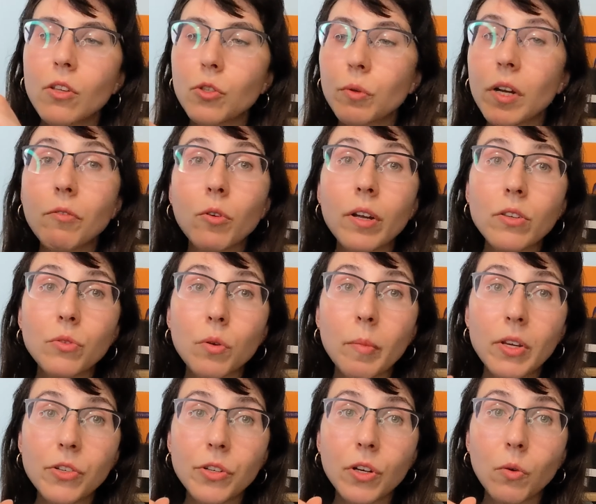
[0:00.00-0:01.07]
so whenever i store my
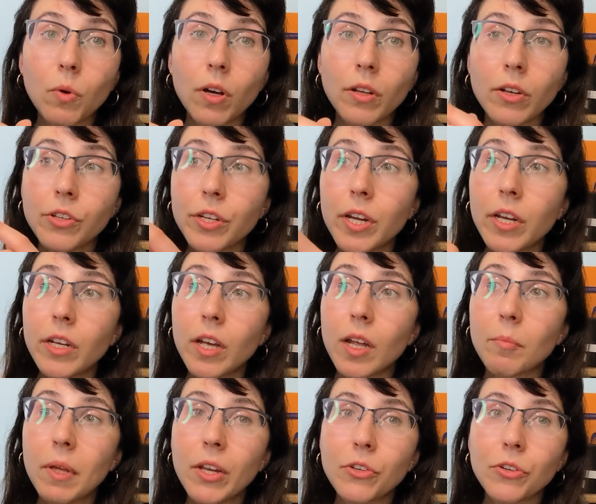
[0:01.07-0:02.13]
chanel WOC i
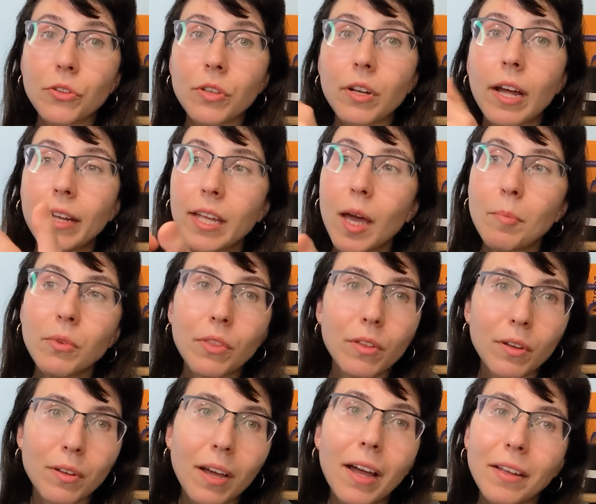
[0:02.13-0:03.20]
make sure that i kept
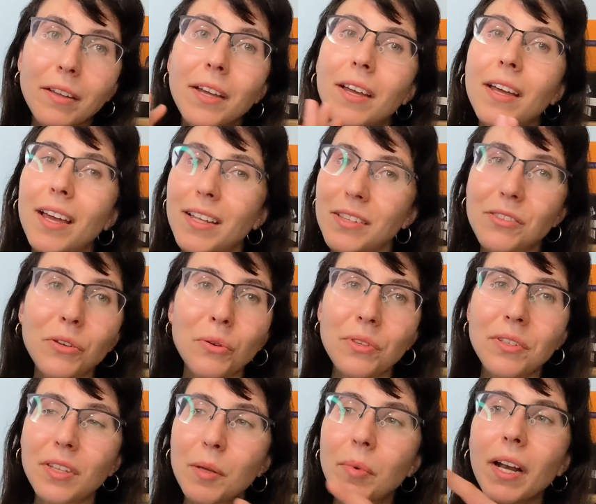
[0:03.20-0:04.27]
the I, it's so
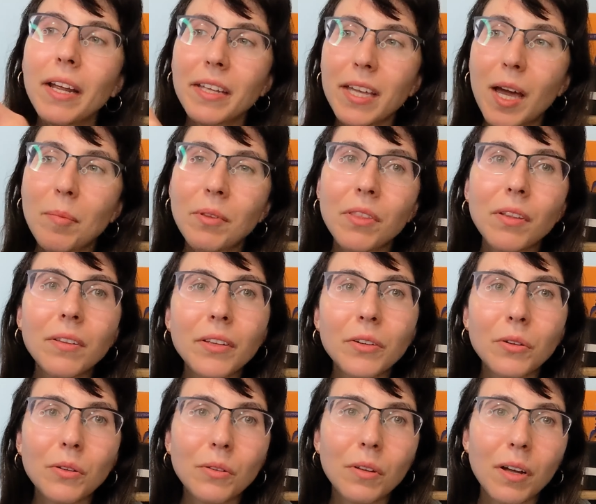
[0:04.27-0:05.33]
silly but i kept the
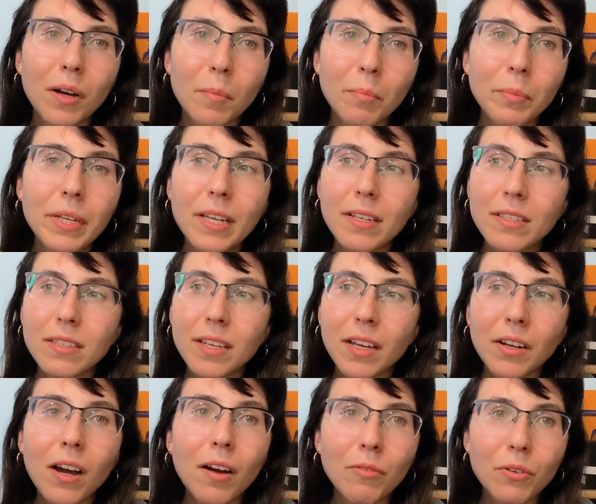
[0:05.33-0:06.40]
little um, piece that
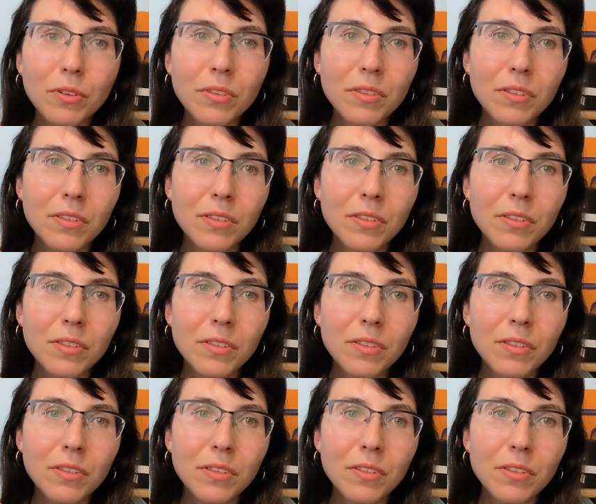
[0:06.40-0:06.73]
covers the